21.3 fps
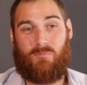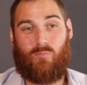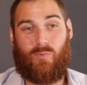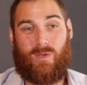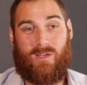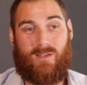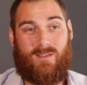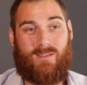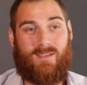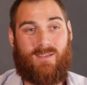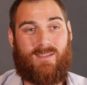
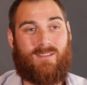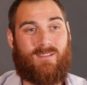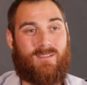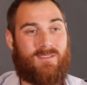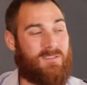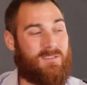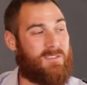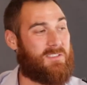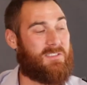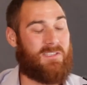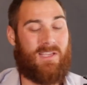
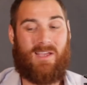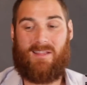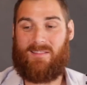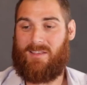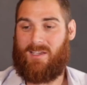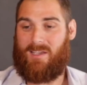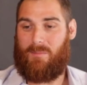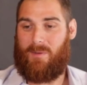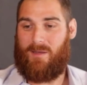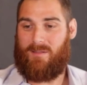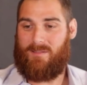ridiculously sad
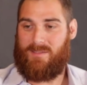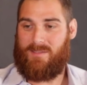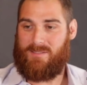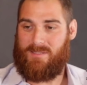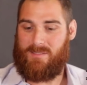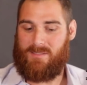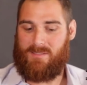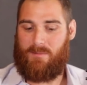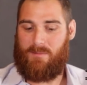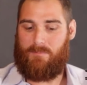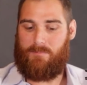thing about this
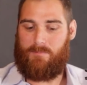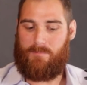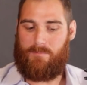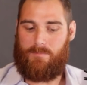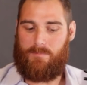is the